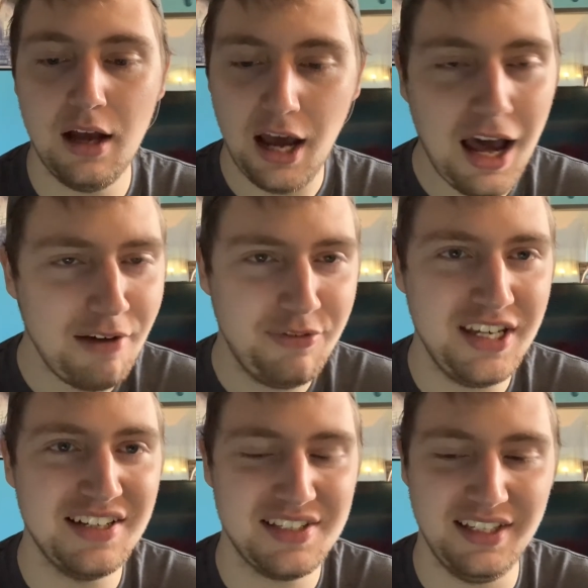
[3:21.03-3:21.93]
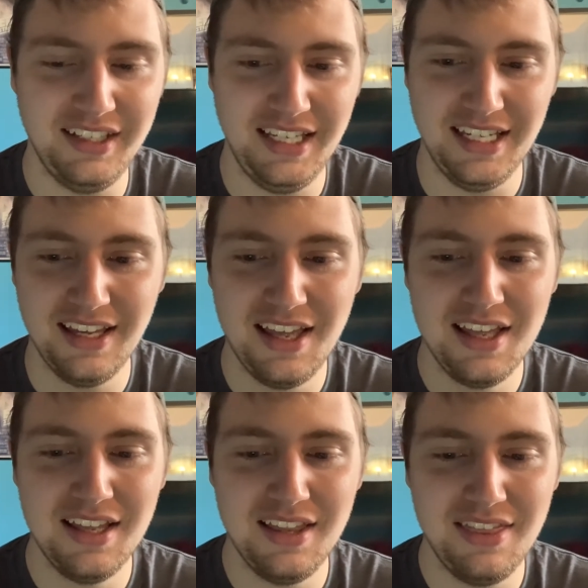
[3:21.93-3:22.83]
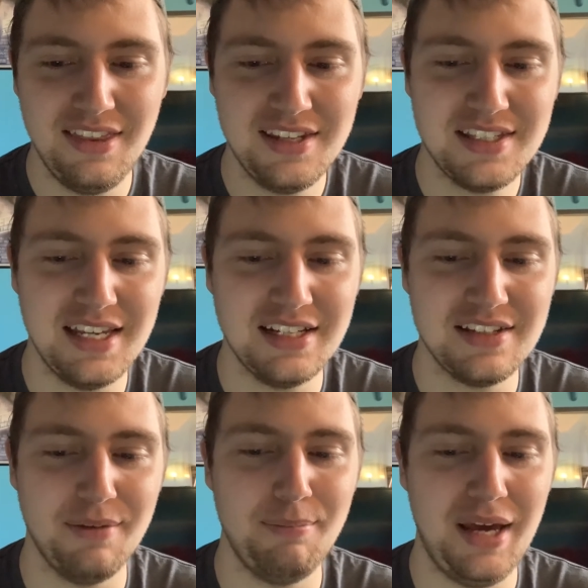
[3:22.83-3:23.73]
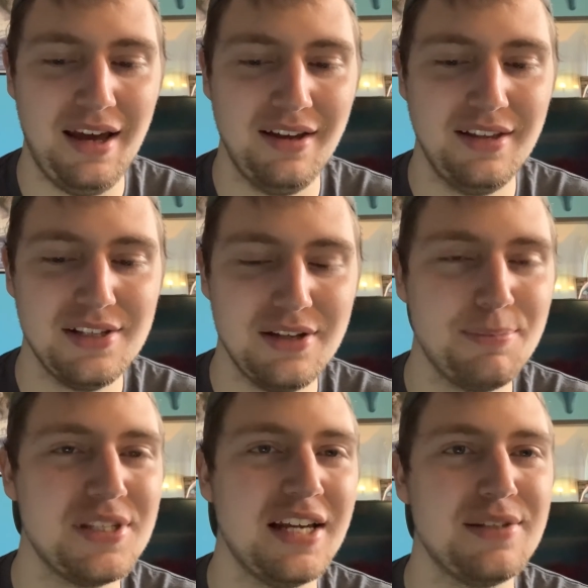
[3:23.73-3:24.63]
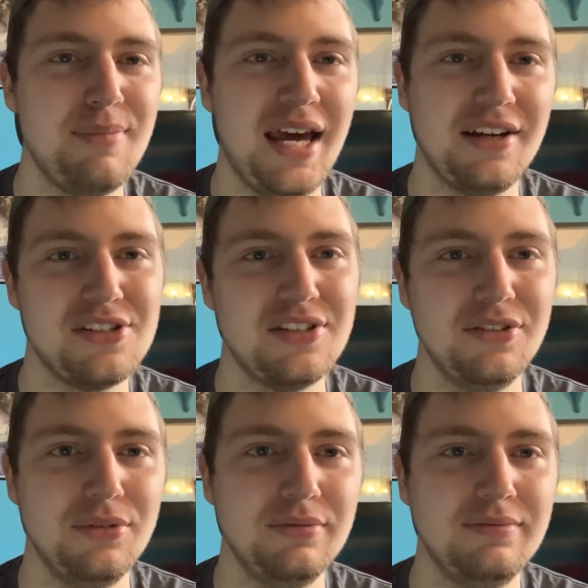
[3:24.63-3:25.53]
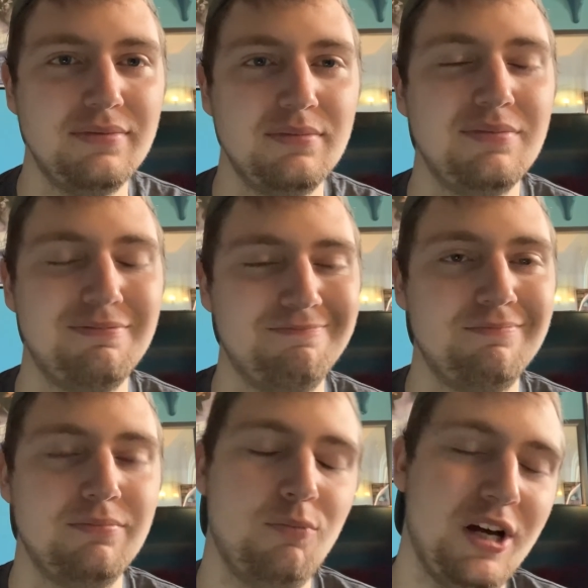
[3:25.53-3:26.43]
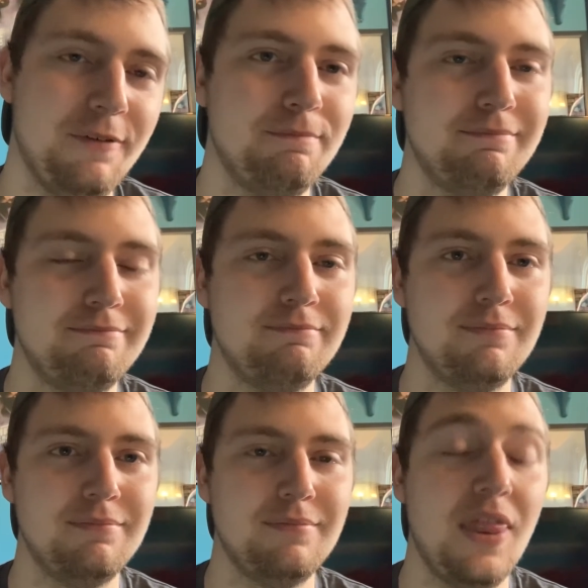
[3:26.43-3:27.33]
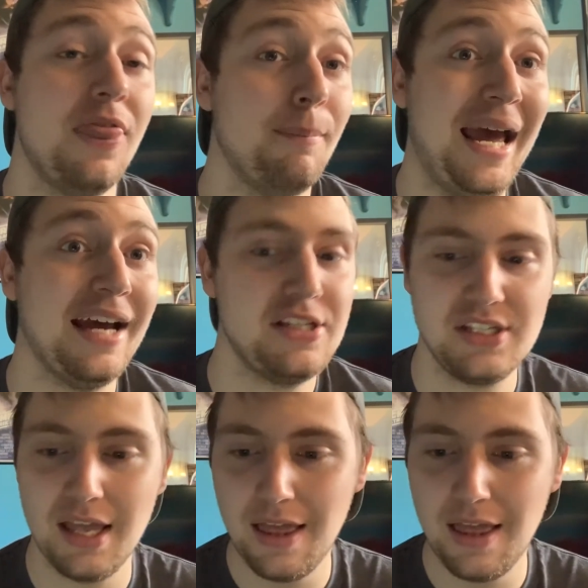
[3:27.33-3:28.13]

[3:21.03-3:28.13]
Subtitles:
Obviously, this sets up this upsets Max to, well, the max.